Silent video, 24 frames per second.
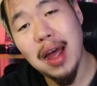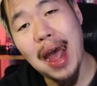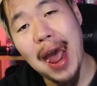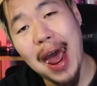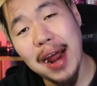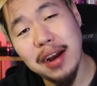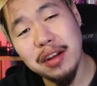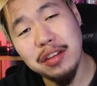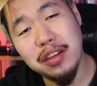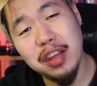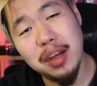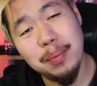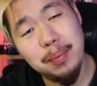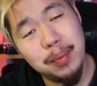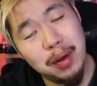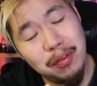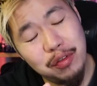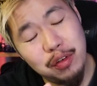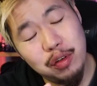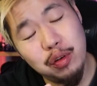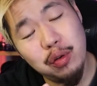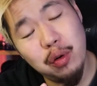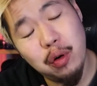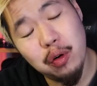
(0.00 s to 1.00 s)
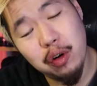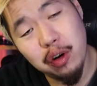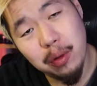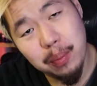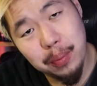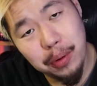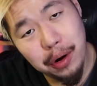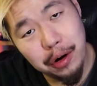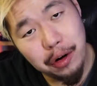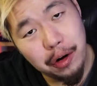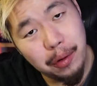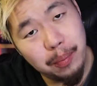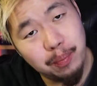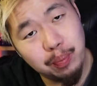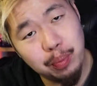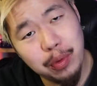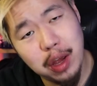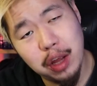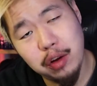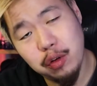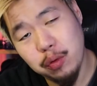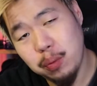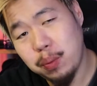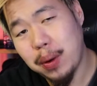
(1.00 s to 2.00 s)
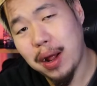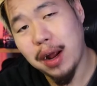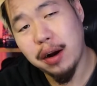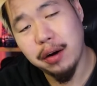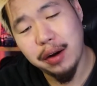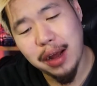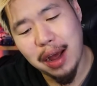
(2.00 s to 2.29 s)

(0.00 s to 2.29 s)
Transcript: Added tip: if you do order a burger and you plan